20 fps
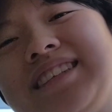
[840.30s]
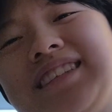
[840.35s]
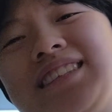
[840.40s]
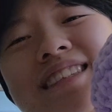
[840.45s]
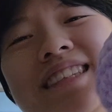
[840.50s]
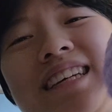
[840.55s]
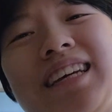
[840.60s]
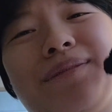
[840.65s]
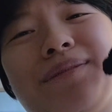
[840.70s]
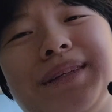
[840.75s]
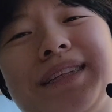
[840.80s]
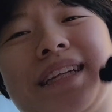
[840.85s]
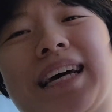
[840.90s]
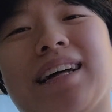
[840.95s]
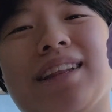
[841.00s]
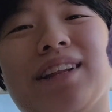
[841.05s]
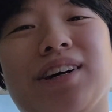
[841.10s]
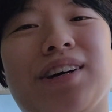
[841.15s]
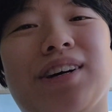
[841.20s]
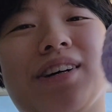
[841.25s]
just take me
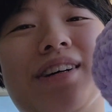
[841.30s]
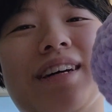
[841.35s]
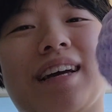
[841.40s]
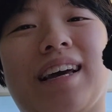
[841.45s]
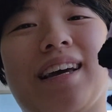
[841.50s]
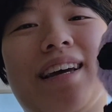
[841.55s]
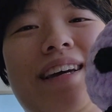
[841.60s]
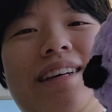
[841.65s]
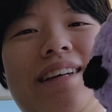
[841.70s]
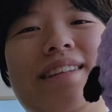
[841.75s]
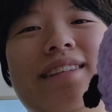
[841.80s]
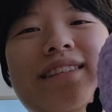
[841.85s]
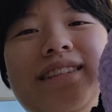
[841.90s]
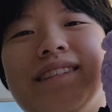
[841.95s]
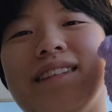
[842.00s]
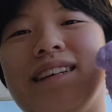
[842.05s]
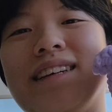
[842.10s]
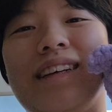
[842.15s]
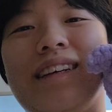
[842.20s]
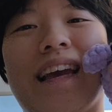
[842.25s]
that long,
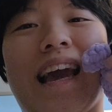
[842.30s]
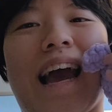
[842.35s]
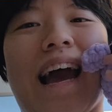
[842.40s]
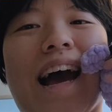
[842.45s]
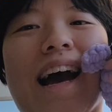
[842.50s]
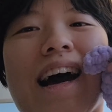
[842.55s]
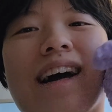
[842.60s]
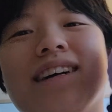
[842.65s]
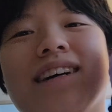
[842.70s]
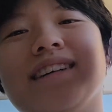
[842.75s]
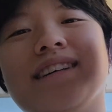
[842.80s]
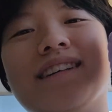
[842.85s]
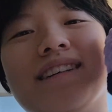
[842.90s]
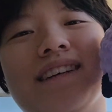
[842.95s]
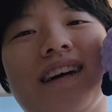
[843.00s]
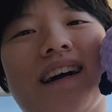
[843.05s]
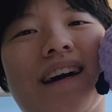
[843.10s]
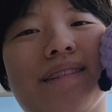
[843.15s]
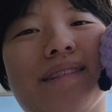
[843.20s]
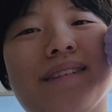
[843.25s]
and yeah,
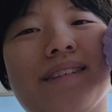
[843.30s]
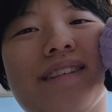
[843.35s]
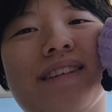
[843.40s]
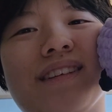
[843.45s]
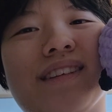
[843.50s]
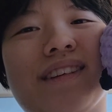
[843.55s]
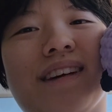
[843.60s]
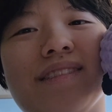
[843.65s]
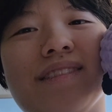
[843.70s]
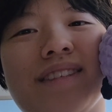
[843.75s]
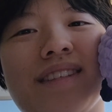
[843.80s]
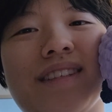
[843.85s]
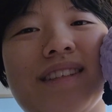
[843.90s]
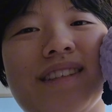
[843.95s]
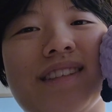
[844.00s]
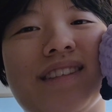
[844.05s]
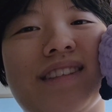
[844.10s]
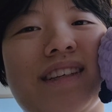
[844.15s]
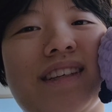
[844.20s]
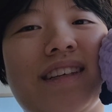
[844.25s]
I'm just
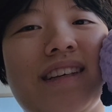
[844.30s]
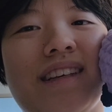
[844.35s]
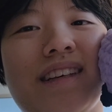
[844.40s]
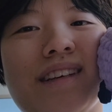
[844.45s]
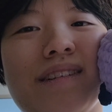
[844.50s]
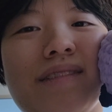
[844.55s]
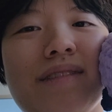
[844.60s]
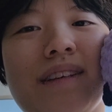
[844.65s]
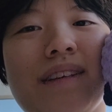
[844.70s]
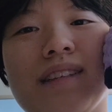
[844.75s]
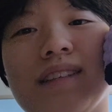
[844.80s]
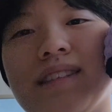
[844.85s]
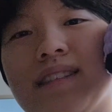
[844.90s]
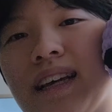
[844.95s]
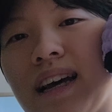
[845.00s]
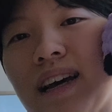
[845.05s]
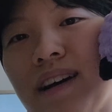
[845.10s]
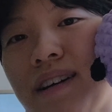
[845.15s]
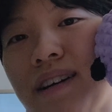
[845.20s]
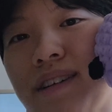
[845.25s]
gonna see if it
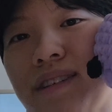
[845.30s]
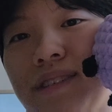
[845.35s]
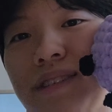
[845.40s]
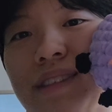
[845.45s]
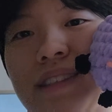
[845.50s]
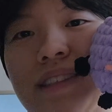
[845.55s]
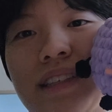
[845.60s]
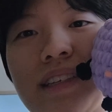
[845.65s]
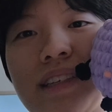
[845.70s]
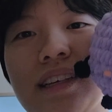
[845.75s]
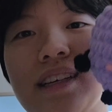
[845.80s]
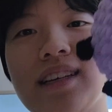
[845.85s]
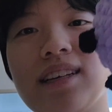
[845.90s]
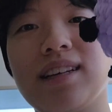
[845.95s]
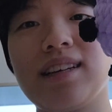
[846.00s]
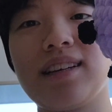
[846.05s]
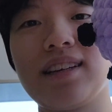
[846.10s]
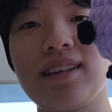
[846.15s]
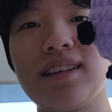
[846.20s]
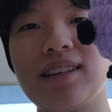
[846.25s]
sells.
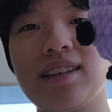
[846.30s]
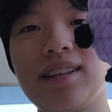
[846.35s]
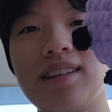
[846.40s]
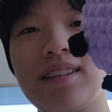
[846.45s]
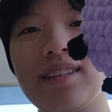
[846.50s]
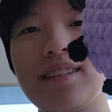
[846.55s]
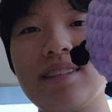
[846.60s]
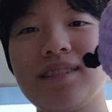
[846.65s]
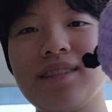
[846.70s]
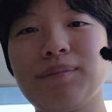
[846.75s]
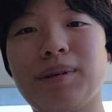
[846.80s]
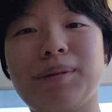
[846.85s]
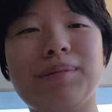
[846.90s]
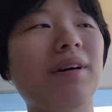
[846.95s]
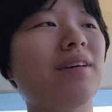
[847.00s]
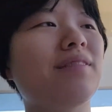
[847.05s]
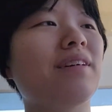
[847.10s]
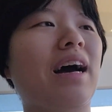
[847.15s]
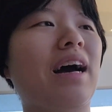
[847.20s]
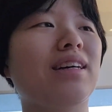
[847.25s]
People
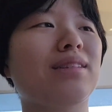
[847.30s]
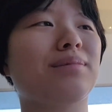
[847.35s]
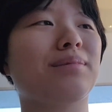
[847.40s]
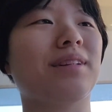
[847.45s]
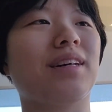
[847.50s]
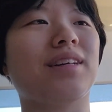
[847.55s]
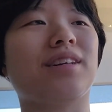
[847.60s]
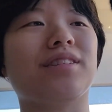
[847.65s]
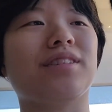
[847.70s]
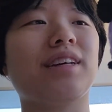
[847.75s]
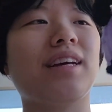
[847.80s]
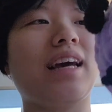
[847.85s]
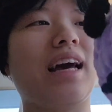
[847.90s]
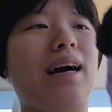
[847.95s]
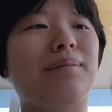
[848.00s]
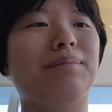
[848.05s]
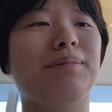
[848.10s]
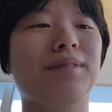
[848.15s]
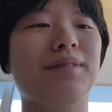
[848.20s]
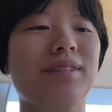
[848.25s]
have asked me like, are they
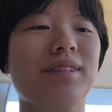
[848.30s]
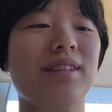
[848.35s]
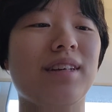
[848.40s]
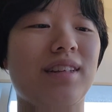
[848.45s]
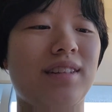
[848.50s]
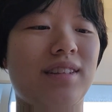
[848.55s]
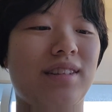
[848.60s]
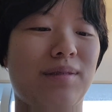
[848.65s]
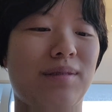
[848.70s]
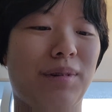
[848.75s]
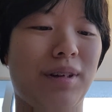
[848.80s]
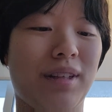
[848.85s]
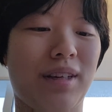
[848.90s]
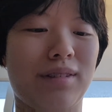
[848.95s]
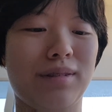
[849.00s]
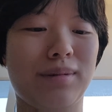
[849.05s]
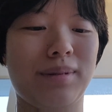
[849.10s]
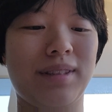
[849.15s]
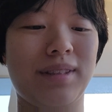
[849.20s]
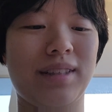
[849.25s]
apples? And when I
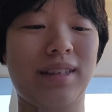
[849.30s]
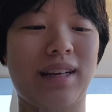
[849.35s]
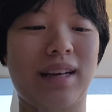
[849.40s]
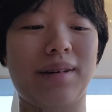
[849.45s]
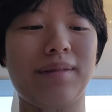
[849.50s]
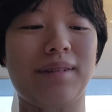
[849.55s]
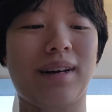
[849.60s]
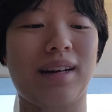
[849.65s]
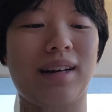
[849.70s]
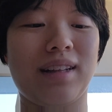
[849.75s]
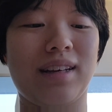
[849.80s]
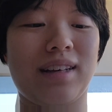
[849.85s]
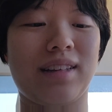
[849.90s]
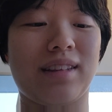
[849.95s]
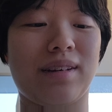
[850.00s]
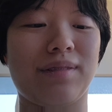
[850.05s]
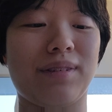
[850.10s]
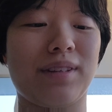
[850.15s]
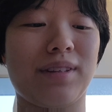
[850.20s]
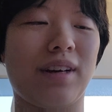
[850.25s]
was playing the game, I like
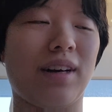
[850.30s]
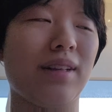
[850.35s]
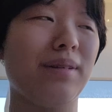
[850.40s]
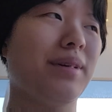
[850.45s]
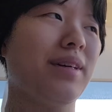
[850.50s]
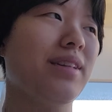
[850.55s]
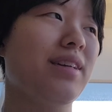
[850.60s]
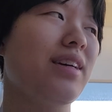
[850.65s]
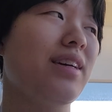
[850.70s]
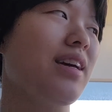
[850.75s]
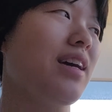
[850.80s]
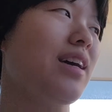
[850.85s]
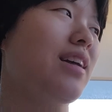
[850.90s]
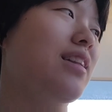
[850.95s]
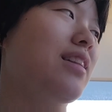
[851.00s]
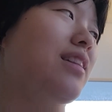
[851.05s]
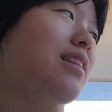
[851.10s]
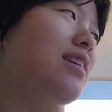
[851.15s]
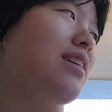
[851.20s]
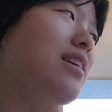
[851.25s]
never thought about it,
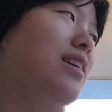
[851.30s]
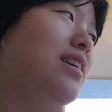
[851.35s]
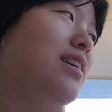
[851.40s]
and